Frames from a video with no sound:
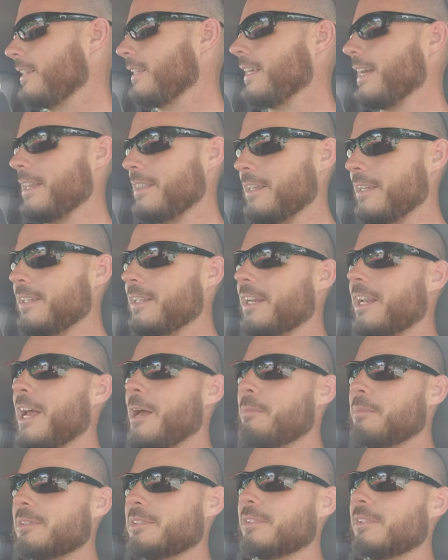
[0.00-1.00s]
I think that
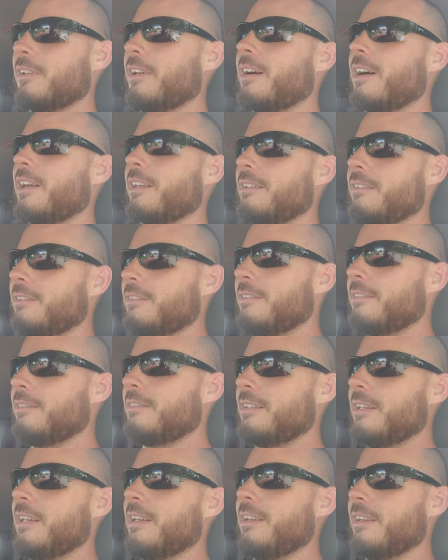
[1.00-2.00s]
happens a lot,
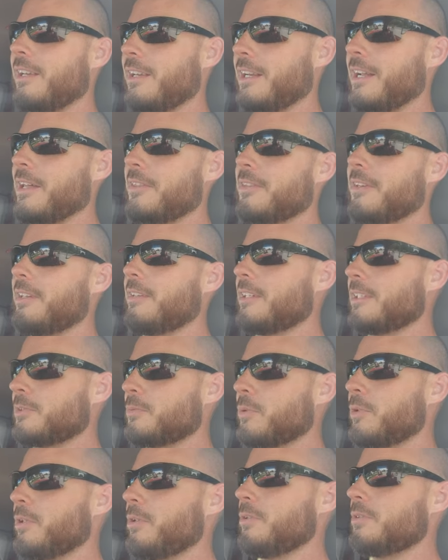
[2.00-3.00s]
and, and I think that's
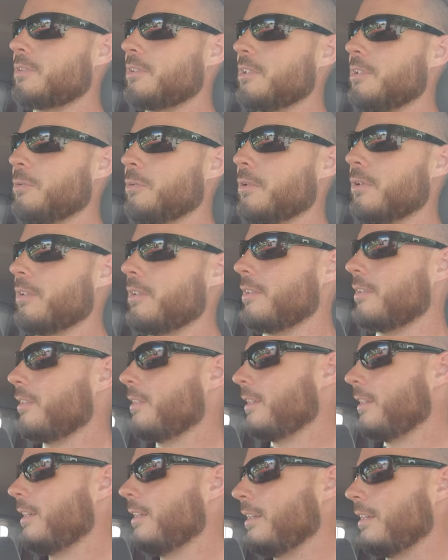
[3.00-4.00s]
where you see where the
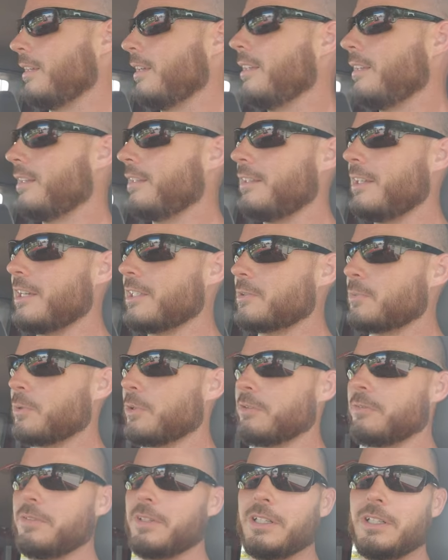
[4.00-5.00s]
that's
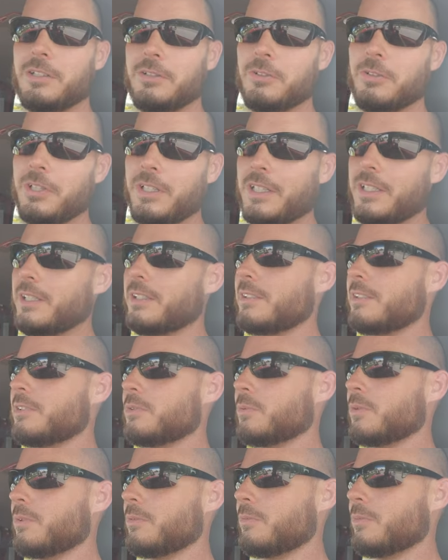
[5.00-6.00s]
where victory
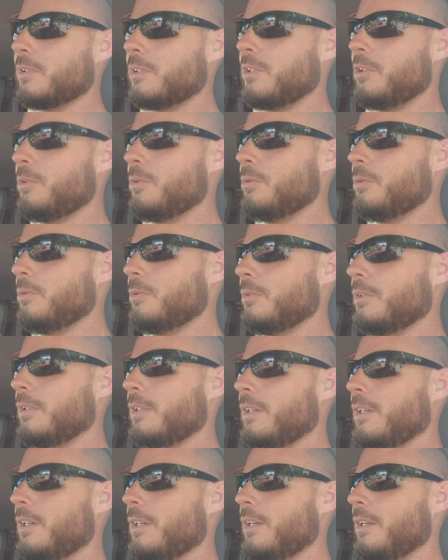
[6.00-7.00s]
is when when you
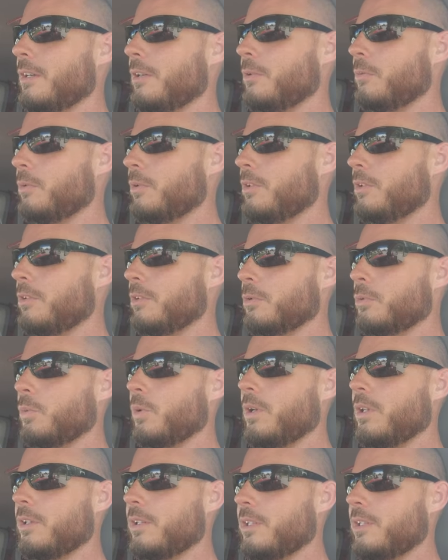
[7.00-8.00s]
when you're
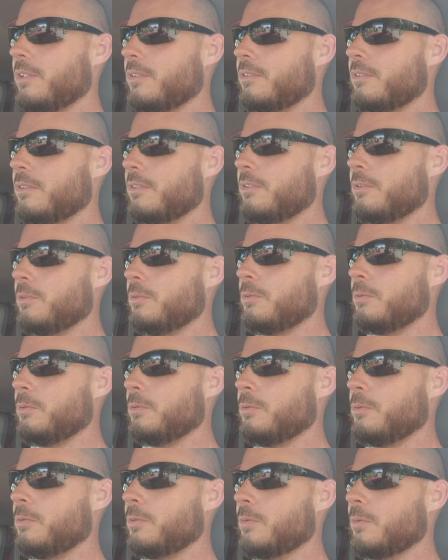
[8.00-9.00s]
willing to
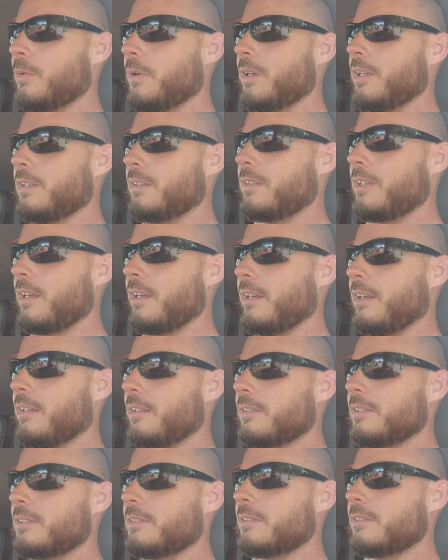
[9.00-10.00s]
do what it
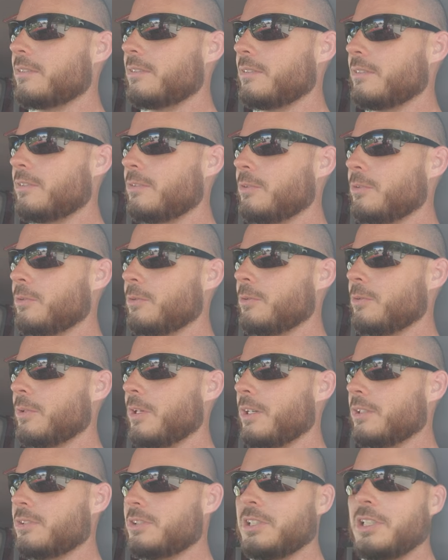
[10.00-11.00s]
takes to
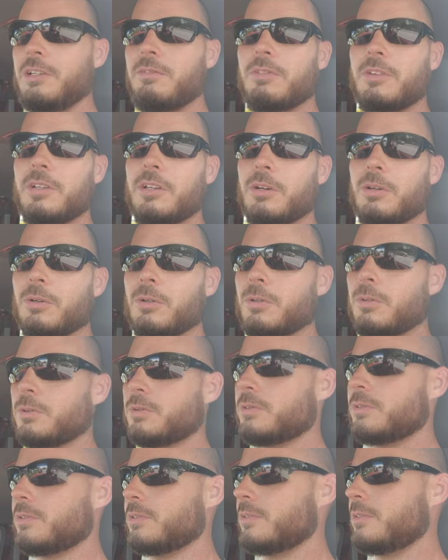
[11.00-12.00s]
achieve the
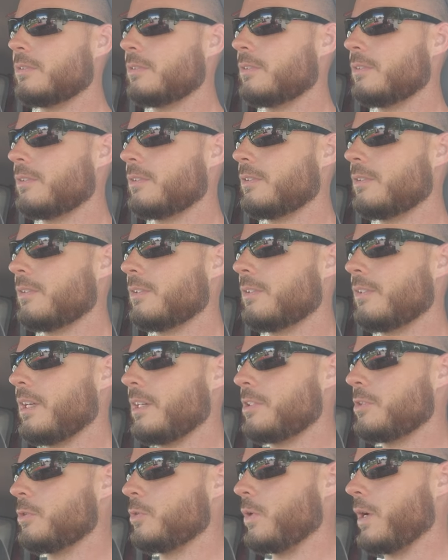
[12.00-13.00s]
goals
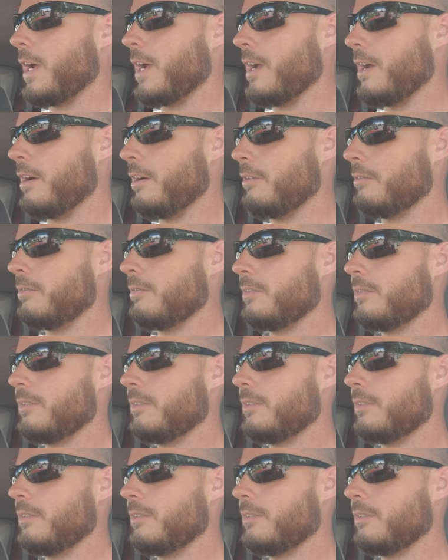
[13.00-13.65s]
that you have,